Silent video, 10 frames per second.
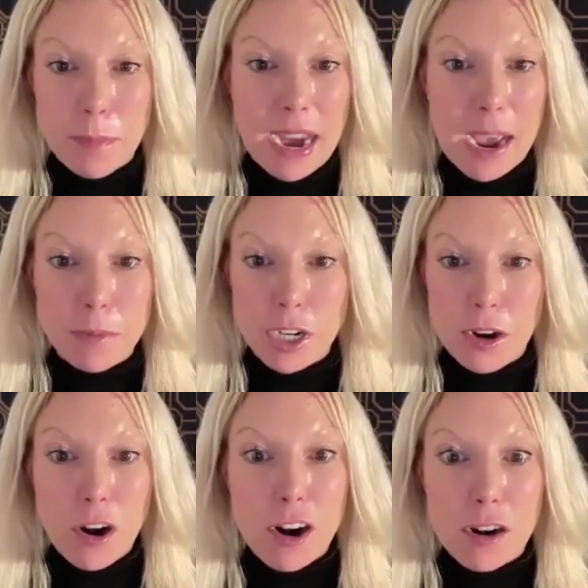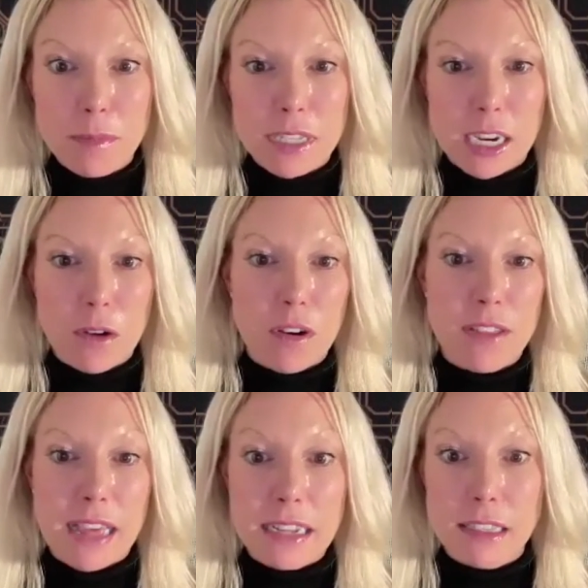the pay option arms, you know,
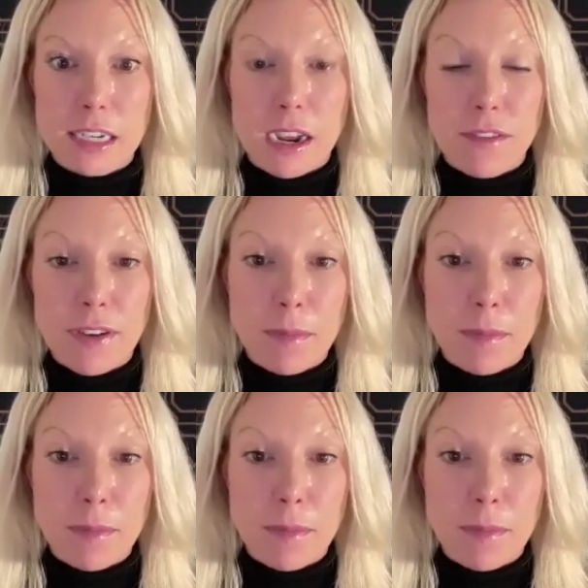all that stuff.